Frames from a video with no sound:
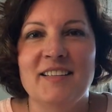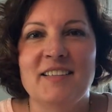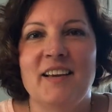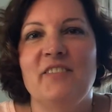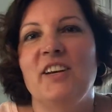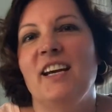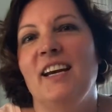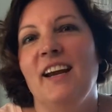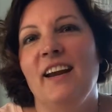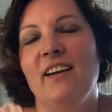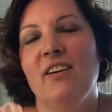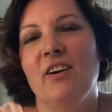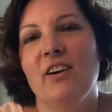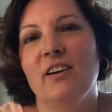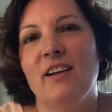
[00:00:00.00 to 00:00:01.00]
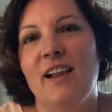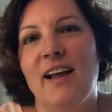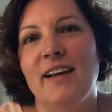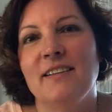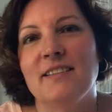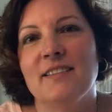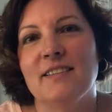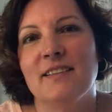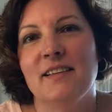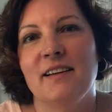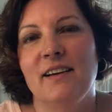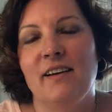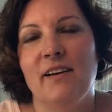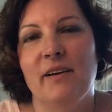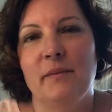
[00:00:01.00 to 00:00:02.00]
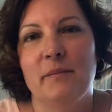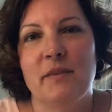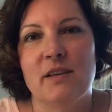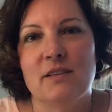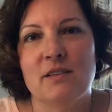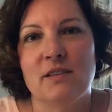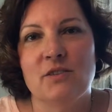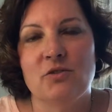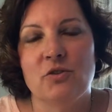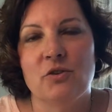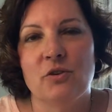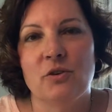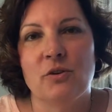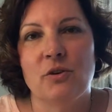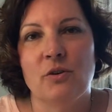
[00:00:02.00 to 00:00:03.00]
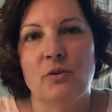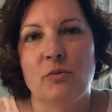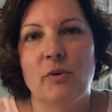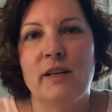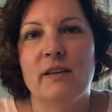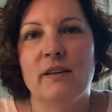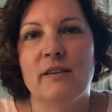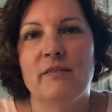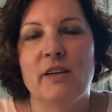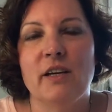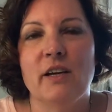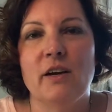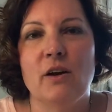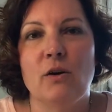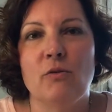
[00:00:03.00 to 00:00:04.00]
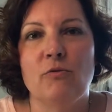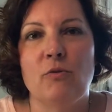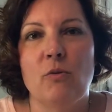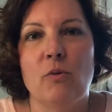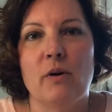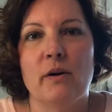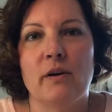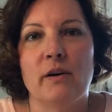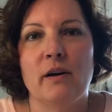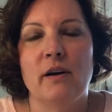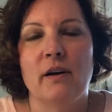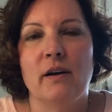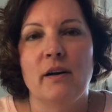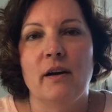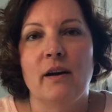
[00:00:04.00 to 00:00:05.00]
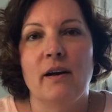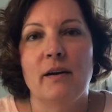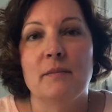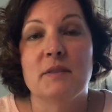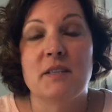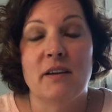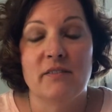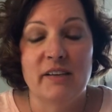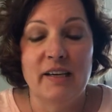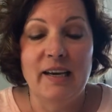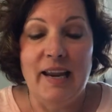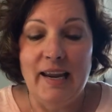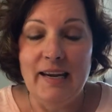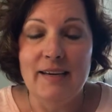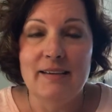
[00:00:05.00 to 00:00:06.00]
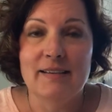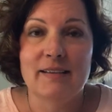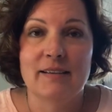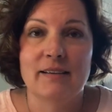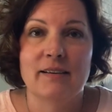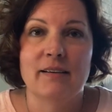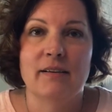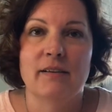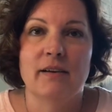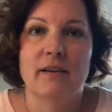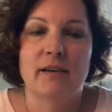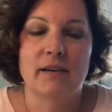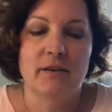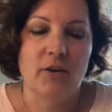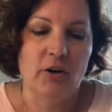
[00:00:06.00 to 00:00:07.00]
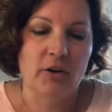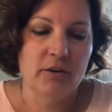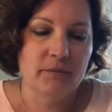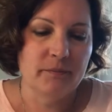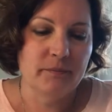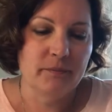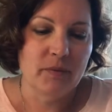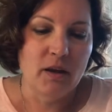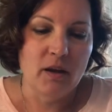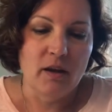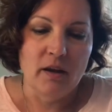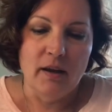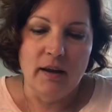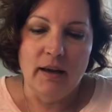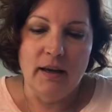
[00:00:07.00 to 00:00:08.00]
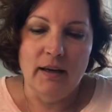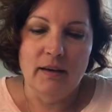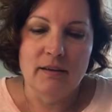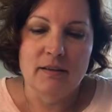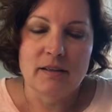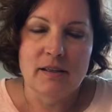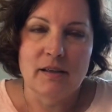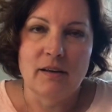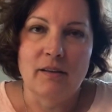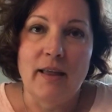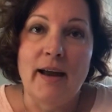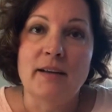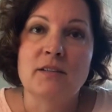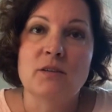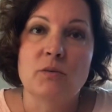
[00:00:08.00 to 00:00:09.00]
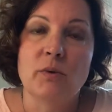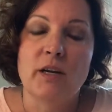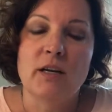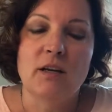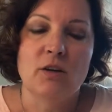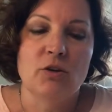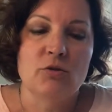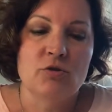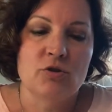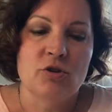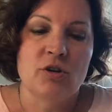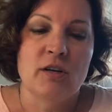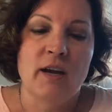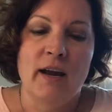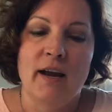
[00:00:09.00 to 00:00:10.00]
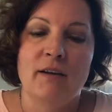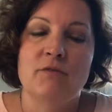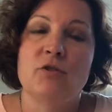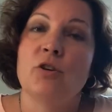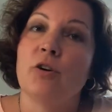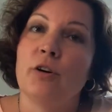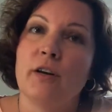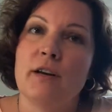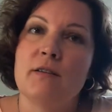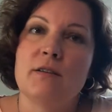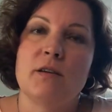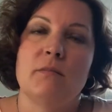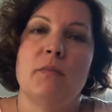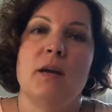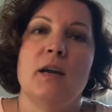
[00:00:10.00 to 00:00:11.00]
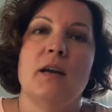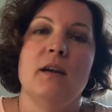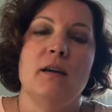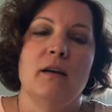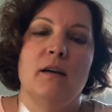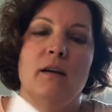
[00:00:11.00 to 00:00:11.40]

7 and 8 art class. This is your weekly video for 7 and 8 art. And last week you should have turned into me